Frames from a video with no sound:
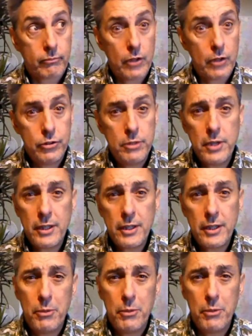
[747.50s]
Seems like that
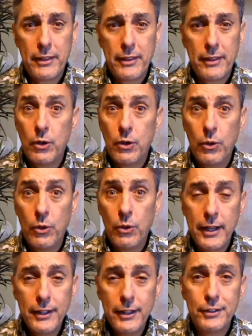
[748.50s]
would make things a whole lot
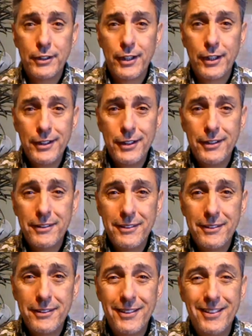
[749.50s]
easier, doesn't
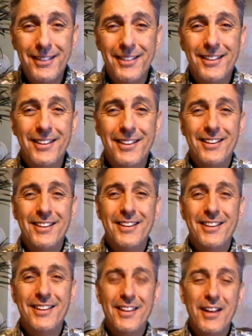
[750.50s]
it?
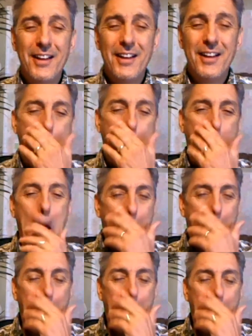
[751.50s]

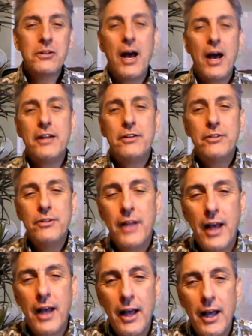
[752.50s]
So how do you do
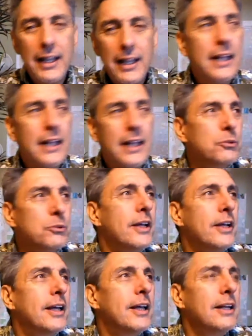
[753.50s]
that? Leads. Where do you
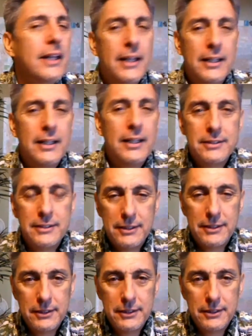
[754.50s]
get leads?
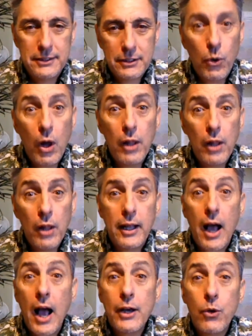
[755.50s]
Quality,
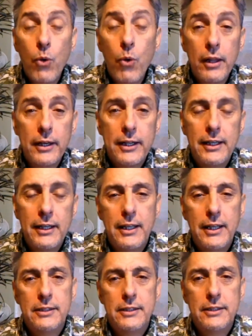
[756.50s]
high quality
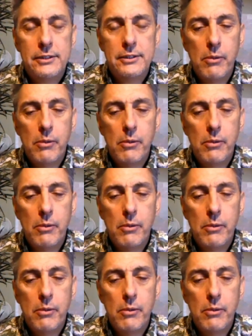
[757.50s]
leads.